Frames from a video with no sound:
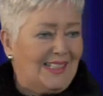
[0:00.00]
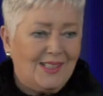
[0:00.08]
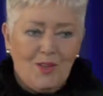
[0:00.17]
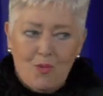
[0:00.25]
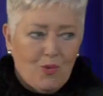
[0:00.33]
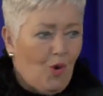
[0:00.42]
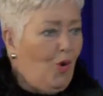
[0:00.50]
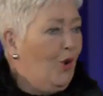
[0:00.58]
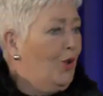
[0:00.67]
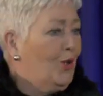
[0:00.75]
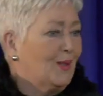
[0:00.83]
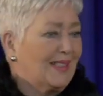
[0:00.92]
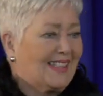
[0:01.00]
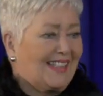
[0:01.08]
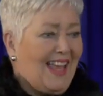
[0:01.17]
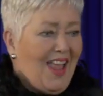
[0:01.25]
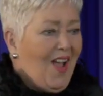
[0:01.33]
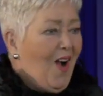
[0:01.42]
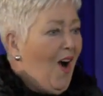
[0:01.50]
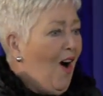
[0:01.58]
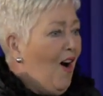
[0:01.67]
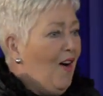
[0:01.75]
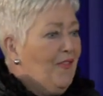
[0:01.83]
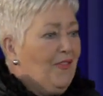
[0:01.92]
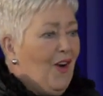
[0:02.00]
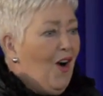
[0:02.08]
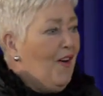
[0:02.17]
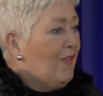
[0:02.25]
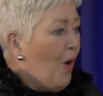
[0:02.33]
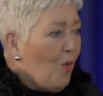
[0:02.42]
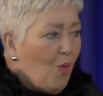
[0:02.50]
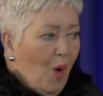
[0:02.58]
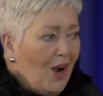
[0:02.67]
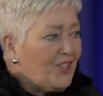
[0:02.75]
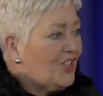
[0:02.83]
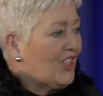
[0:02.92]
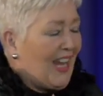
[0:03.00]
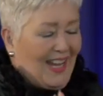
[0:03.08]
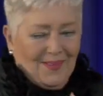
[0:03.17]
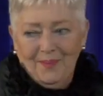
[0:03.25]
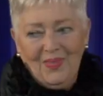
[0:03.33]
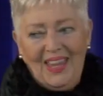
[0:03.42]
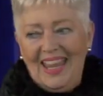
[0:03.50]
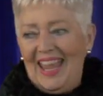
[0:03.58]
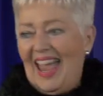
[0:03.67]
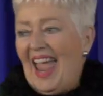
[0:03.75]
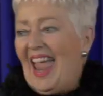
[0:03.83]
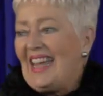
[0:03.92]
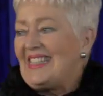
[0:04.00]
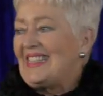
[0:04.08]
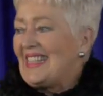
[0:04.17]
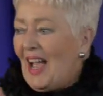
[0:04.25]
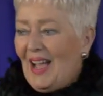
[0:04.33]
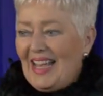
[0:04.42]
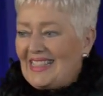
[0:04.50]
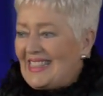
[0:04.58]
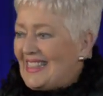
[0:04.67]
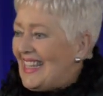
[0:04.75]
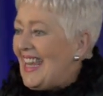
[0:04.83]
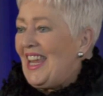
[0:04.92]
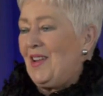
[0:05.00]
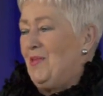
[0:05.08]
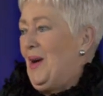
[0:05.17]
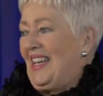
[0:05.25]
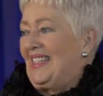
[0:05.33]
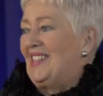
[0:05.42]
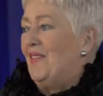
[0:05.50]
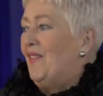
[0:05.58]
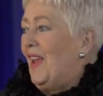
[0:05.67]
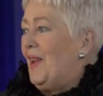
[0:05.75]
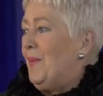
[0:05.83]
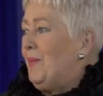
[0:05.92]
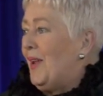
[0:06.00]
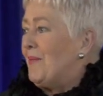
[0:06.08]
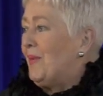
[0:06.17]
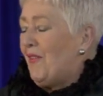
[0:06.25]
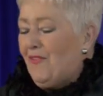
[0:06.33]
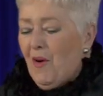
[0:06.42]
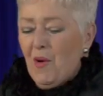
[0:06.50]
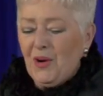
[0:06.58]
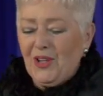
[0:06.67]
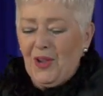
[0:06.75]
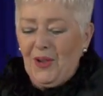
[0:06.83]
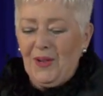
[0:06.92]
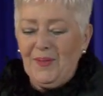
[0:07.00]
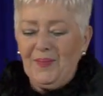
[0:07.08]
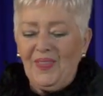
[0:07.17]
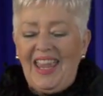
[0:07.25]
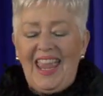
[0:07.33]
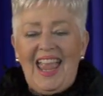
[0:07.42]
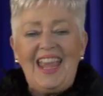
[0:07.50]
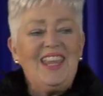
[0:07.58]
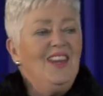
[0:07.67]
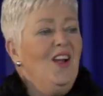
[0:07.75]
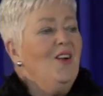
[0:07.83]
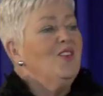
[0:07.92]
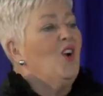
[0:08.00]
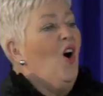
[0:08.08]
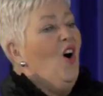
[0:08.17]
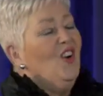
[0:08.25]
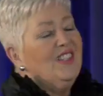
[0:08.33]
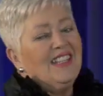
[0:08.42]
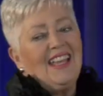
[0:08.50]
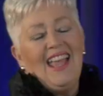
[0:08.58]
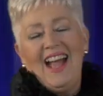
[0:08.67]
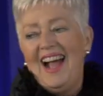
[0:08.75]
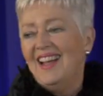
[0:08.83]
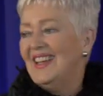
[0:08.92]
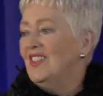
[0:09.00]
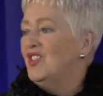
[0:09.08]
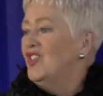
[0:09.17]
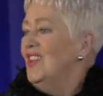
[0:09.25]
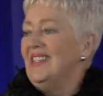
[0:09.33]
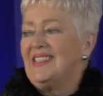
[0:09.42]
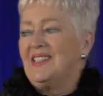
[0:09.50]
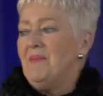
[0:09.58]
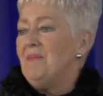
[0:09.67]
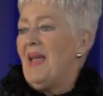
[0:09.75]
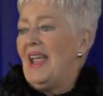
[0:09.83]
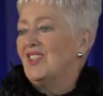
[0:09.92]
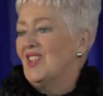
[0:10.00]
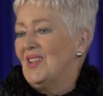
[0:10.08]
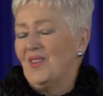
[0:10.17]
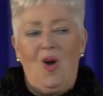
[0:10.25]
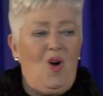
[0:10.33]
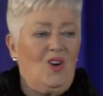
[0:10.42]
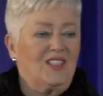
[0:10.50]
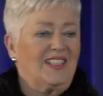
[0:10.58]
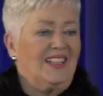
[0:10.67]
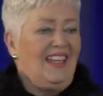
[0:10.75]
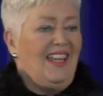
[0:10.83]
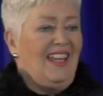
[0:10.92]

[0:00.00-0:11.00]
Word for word: is the rules of, of watching and uh, seeing what is developing before you. And you know, God, I can just imagine God